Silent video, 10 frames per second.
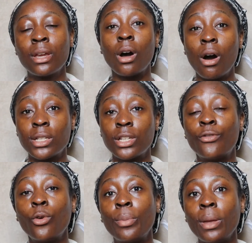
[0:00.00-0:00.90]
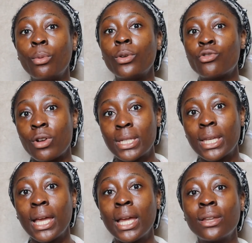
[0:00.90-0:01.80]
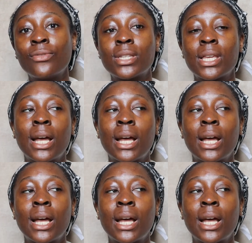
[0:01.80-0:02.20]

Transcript: targeted for people with dry skin. This